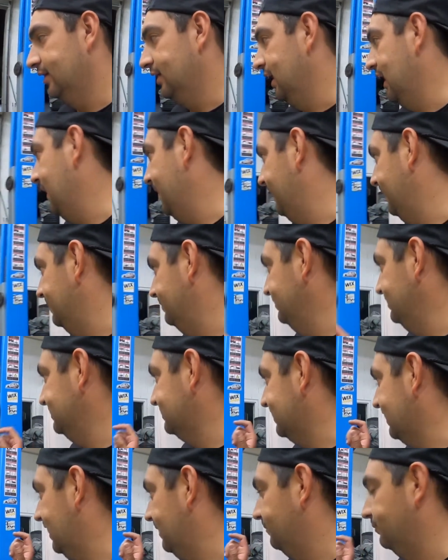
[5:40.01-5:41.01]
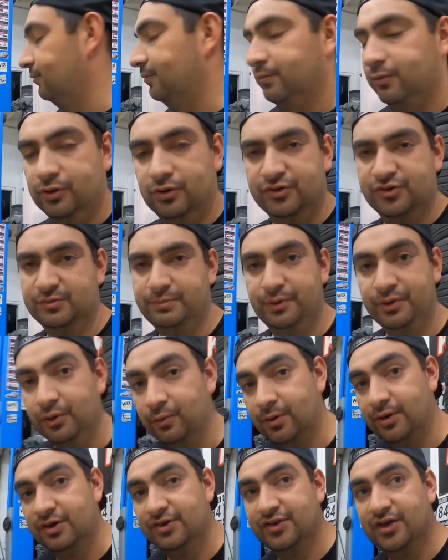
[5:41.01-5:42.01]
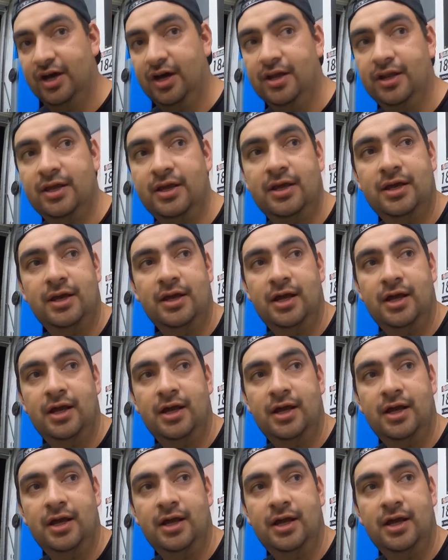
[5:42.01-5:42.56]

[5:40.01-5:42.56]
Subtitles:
And in the meantime, we'll also put the rears on.